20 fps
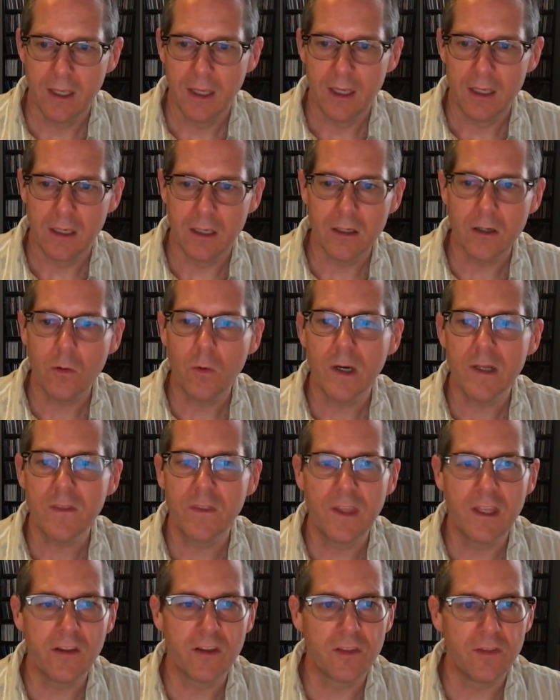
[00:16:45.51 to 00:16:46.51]
you know what,
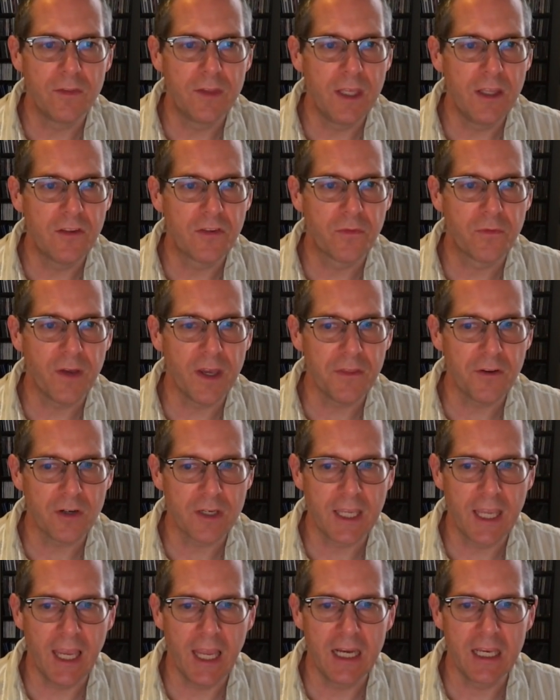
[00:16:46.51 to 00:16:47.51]
these feather
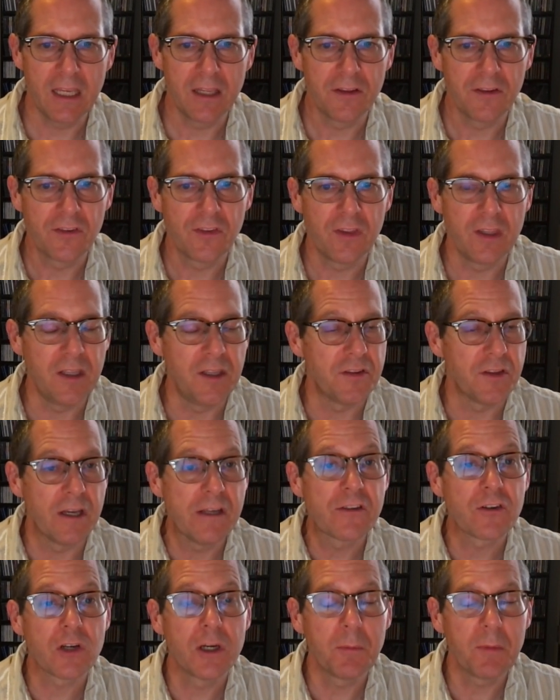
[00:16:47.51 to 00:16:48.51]
canyons, these ice
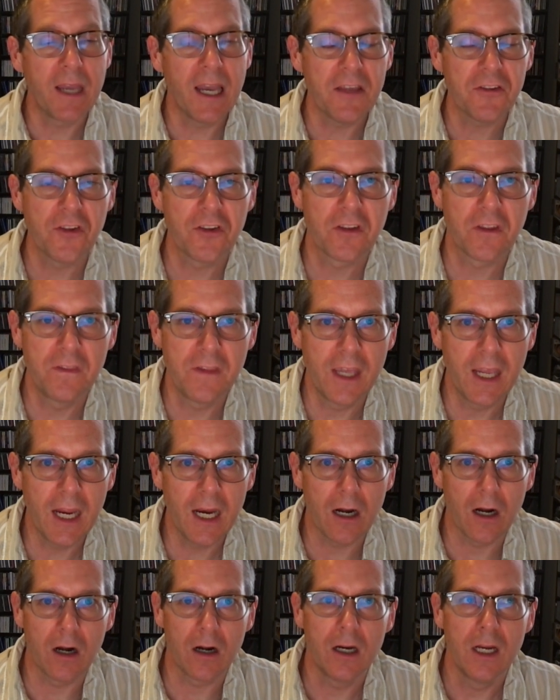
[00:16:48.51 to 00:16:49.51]
cream castles in the
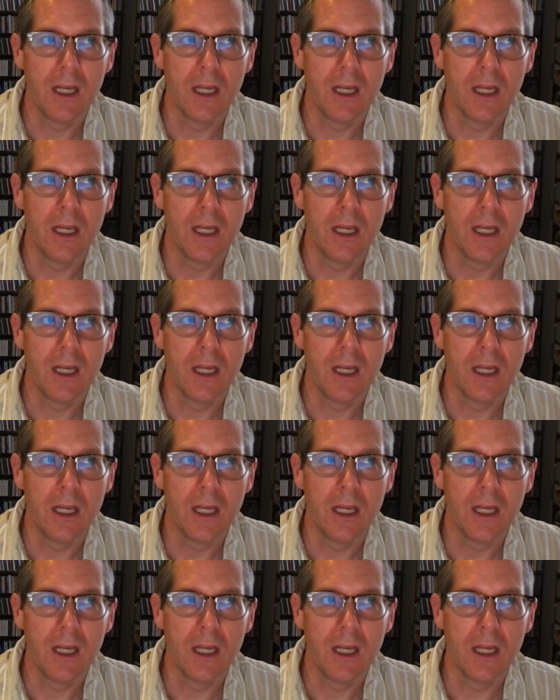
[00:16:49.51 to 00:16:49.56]
air,